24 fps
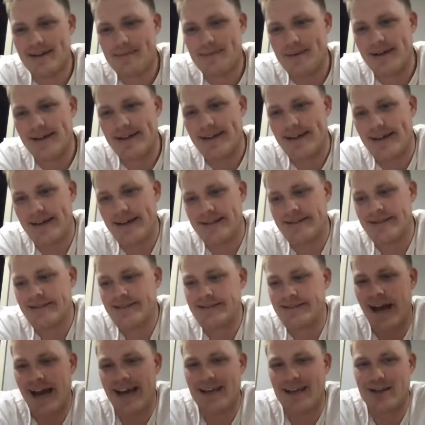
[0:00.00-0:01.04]
But
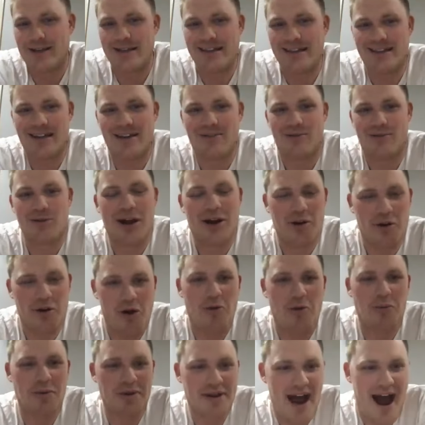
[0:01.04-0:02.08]
hey, if we're not
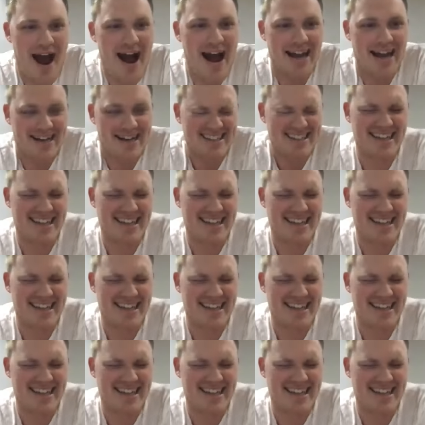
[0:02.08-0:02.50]
growing, we're dying.